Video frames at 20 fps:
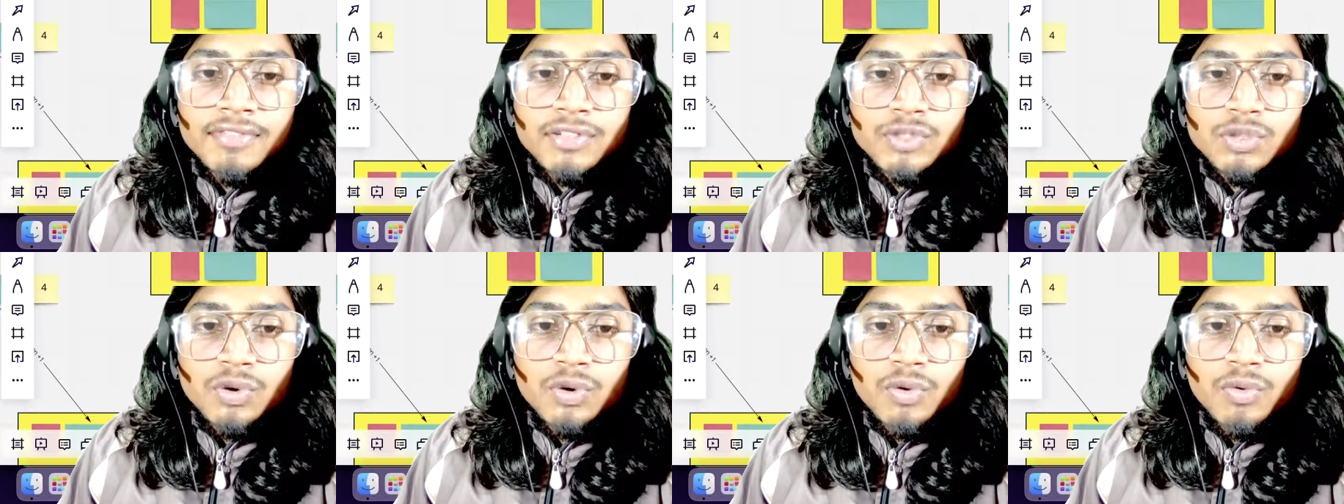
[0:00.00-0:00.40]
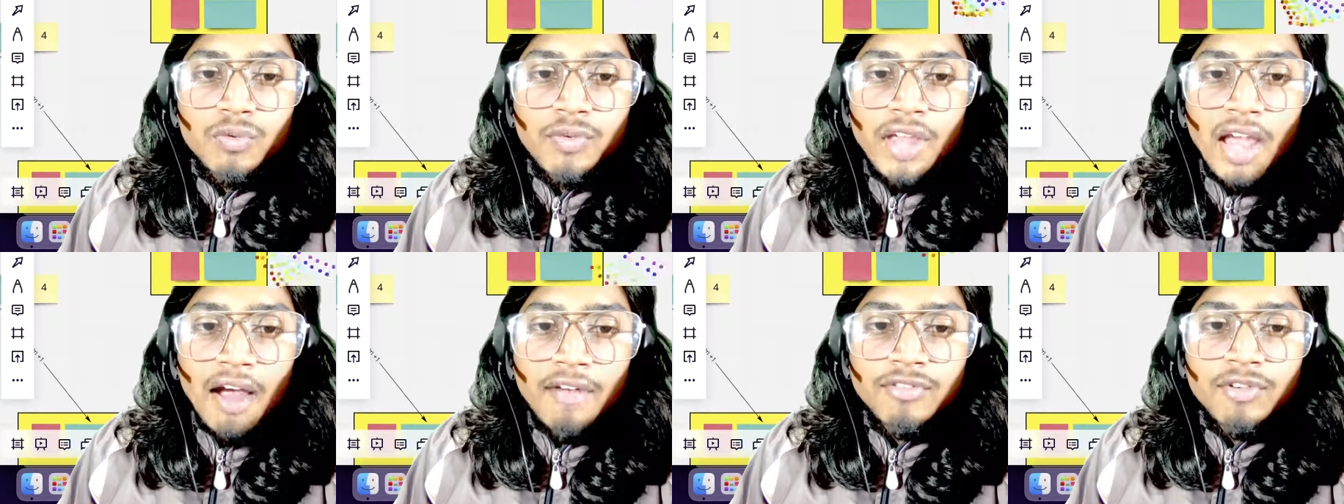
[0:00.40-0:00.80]
So
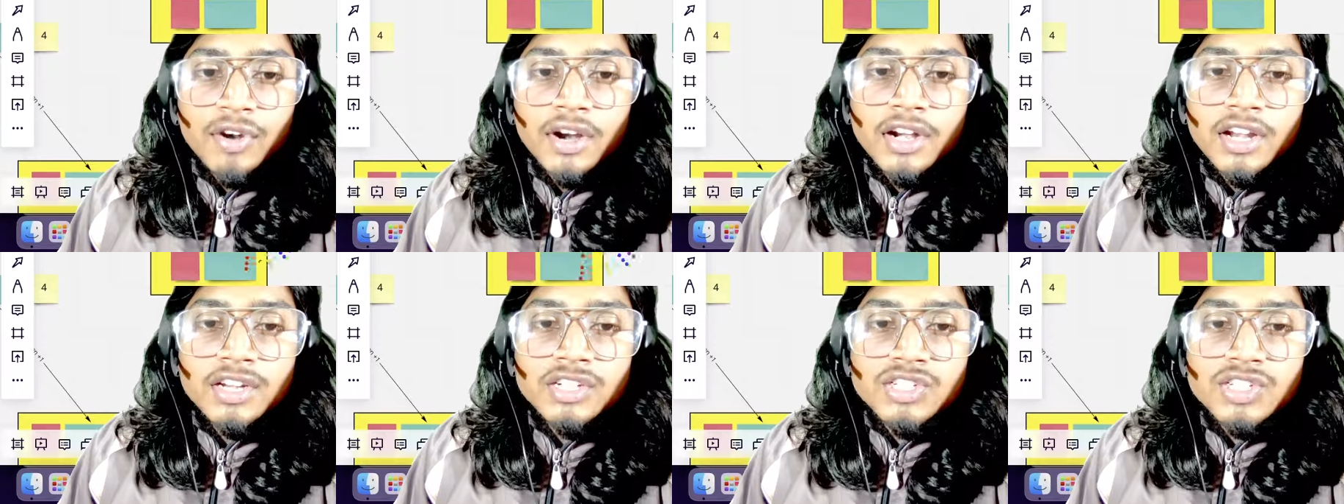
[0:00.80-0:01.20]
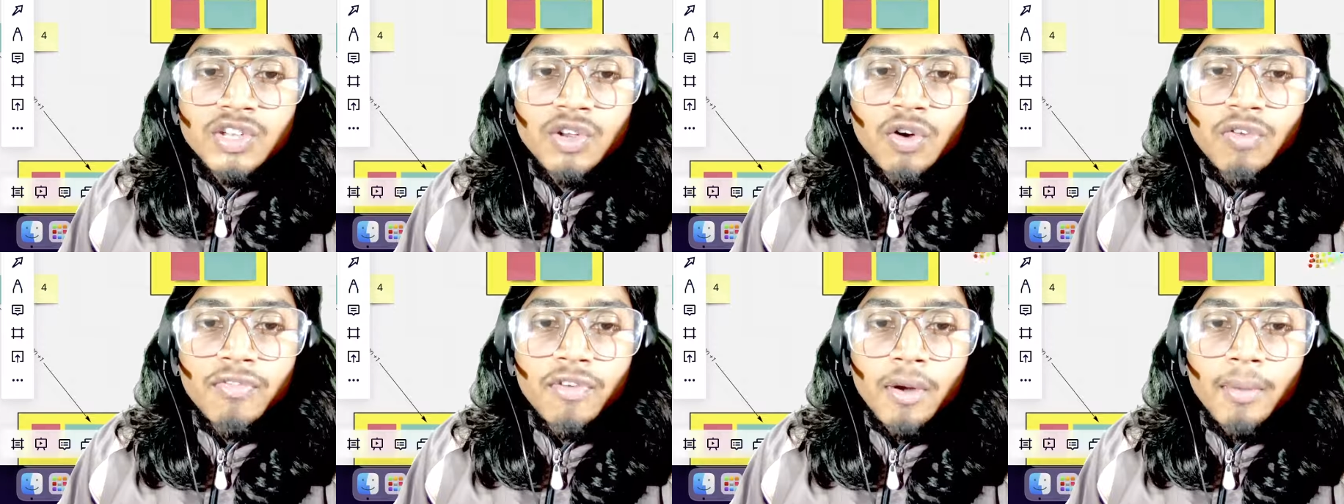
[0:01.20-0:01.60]
we have to return
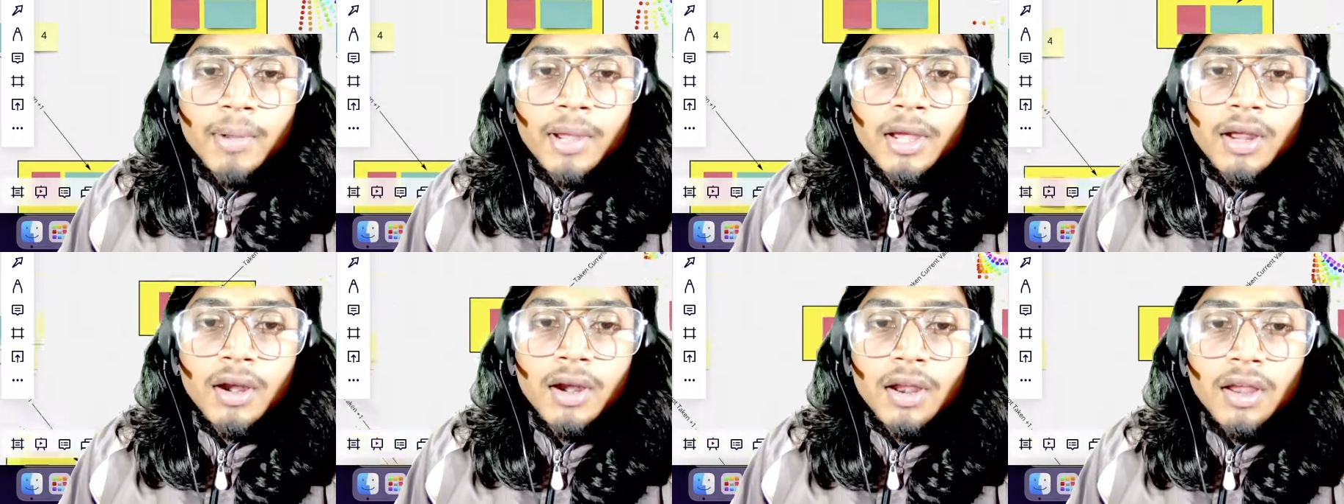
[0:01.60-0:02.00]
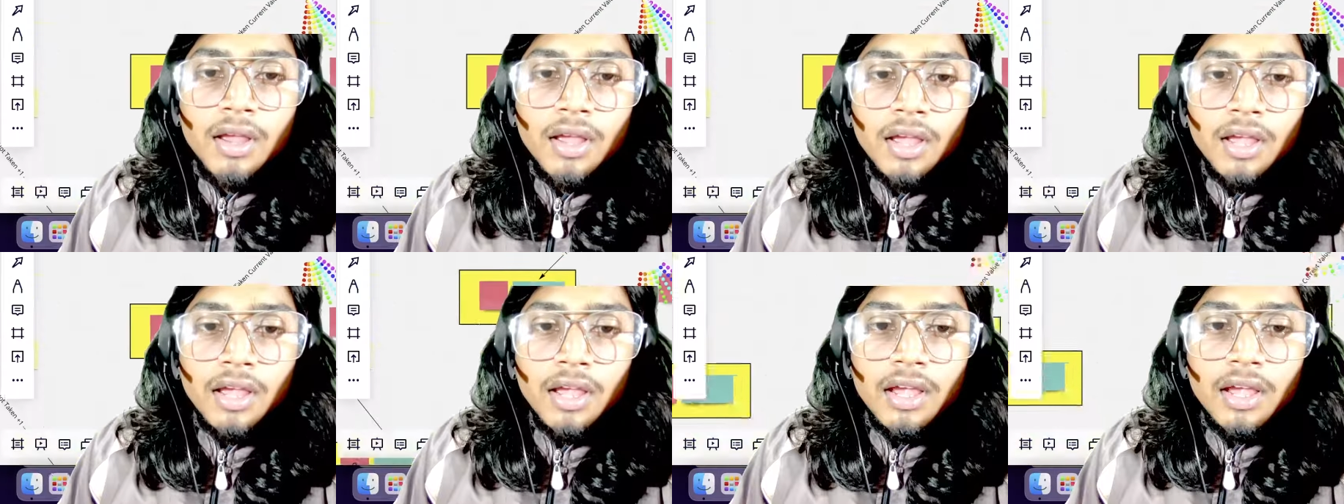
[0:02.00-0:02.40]
0 from here,
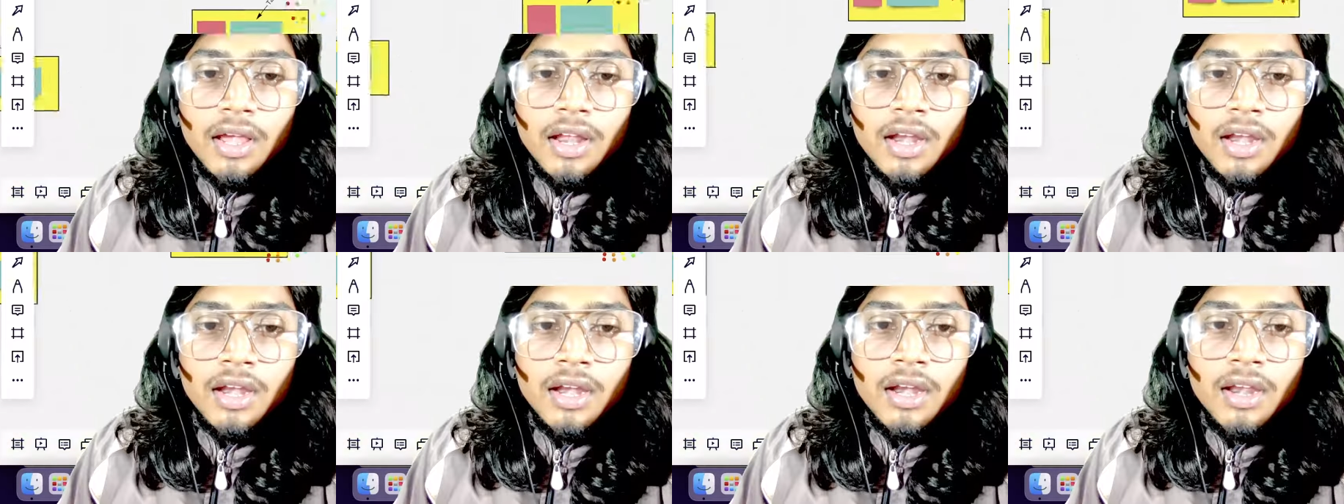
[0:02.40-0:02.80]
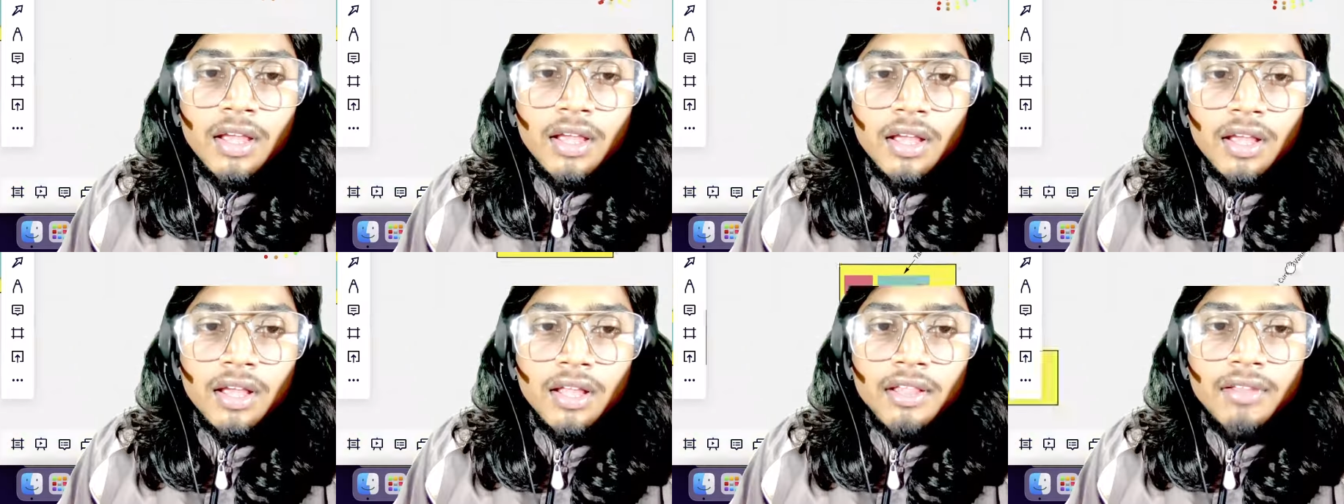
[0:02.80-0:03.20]
and
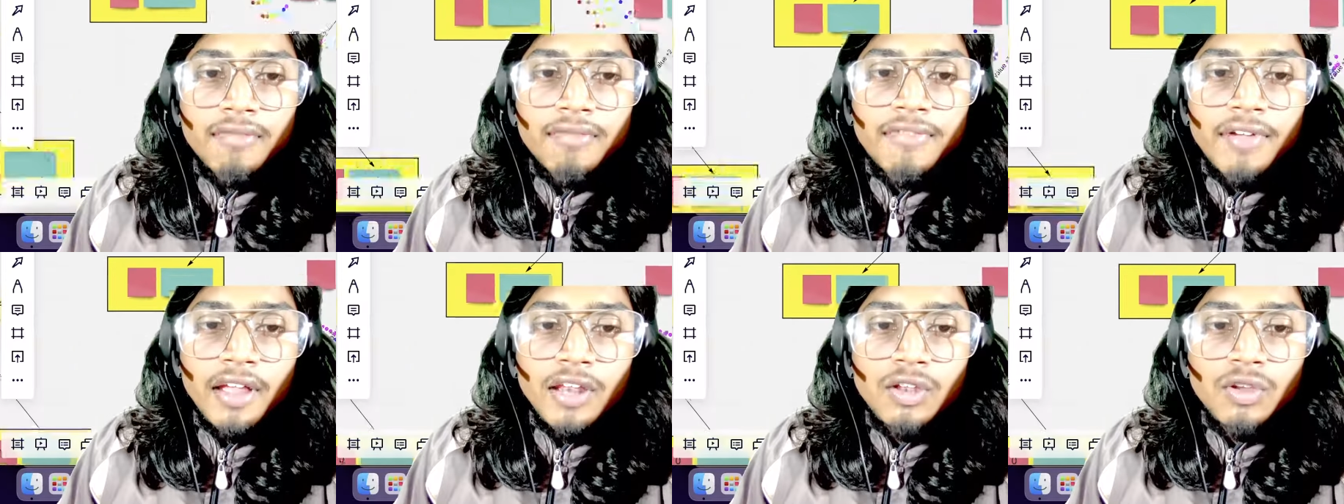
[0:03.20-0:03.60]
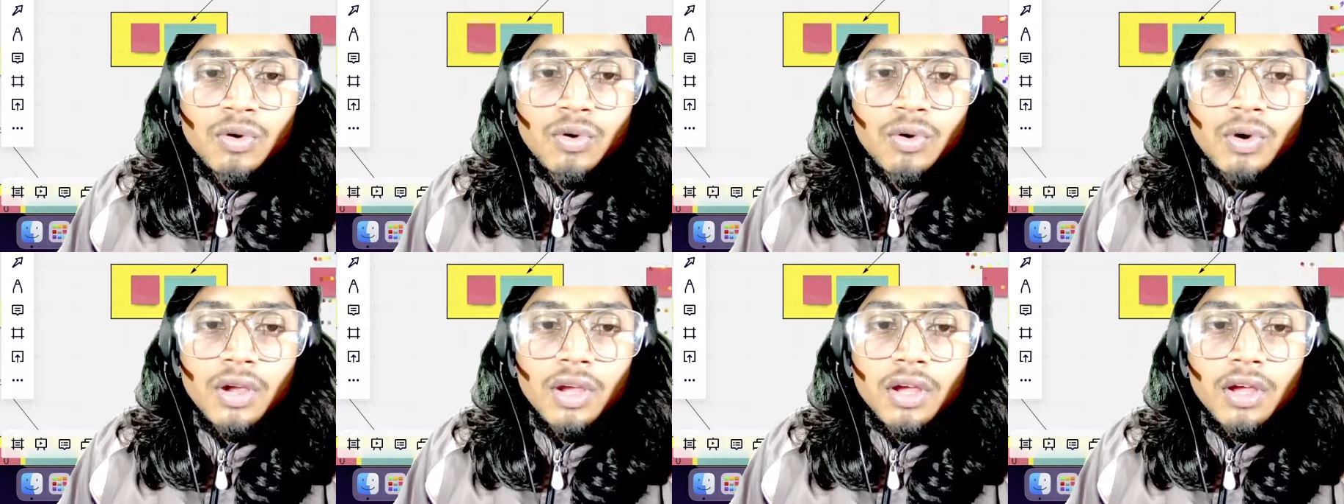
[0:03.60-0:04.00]
the
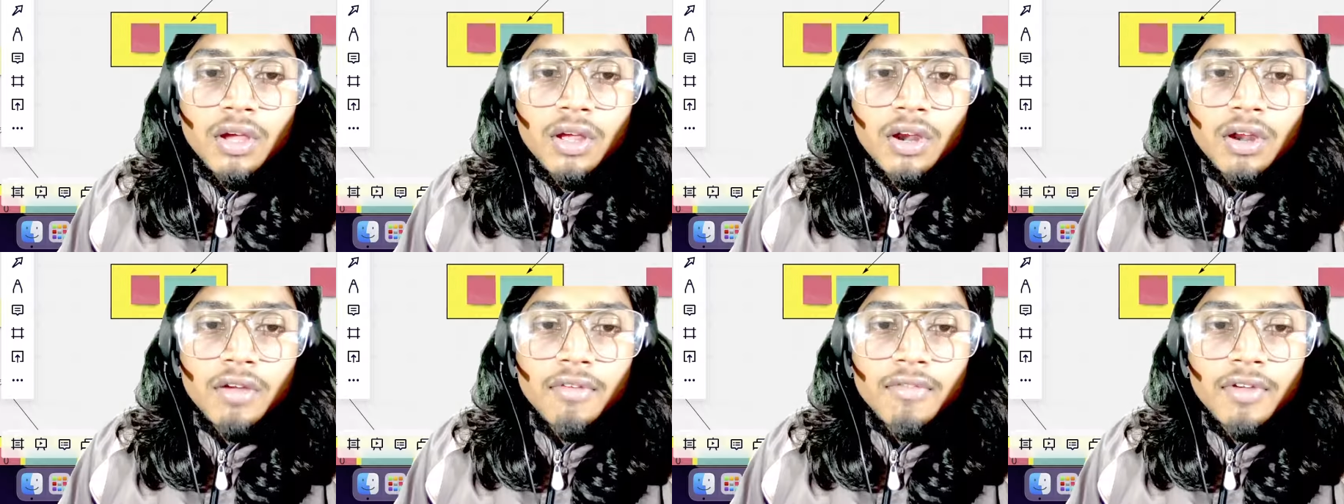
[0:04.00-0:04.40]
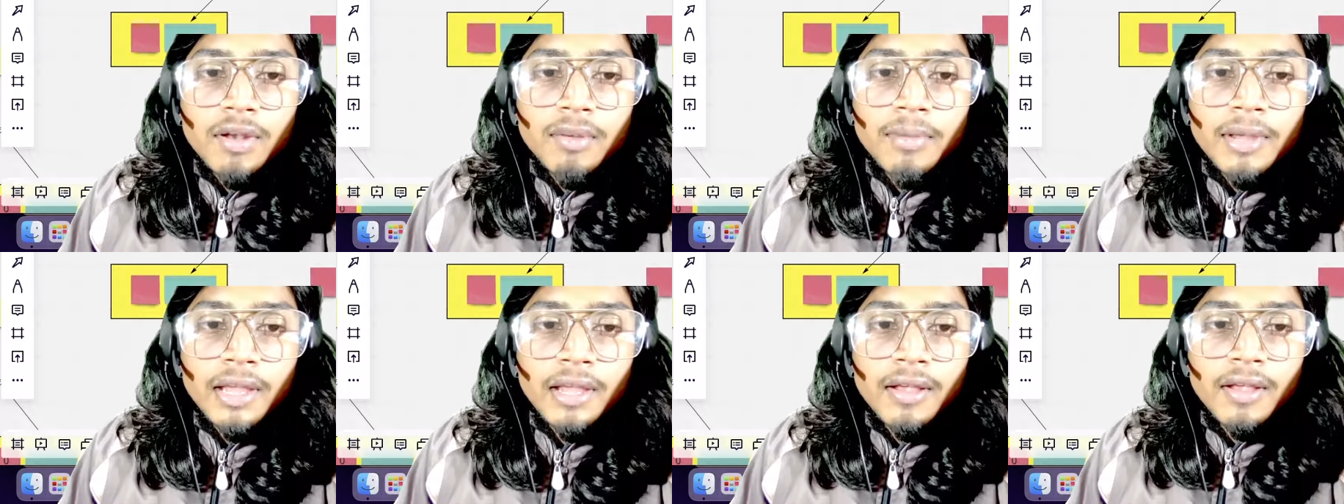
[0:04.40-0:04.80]
value here will be